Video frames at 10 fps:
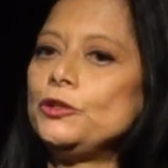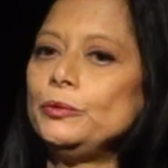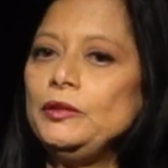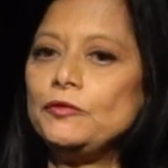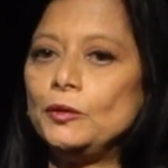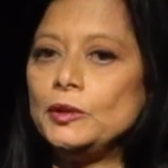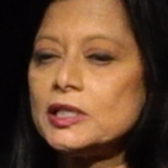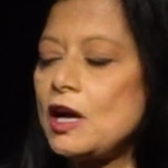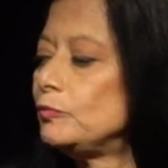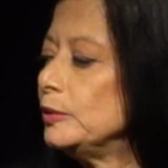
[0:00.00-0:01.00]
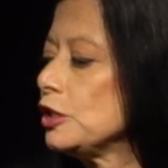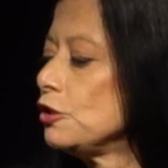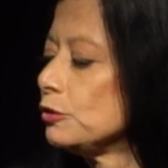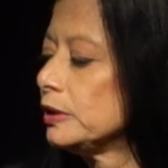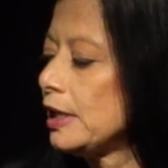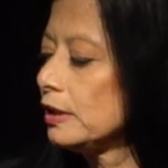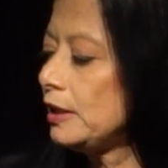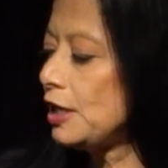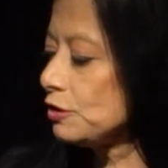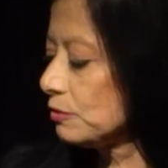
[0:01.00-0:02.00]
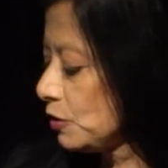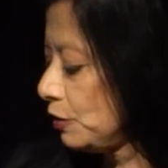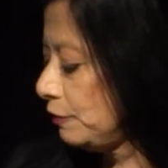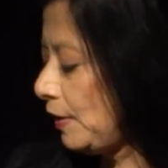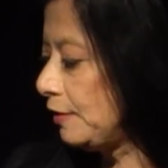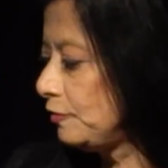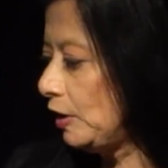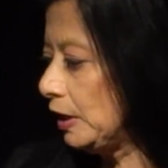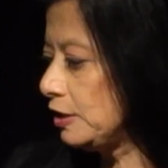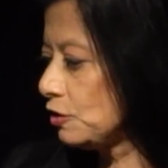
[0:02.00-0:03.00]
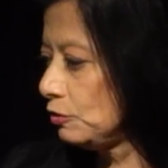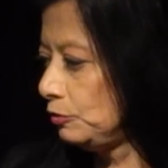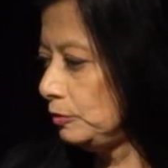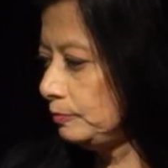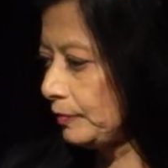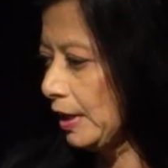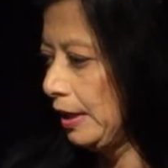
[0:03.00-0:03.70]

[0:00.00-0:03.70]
to influence government to do another national survey fairly soon.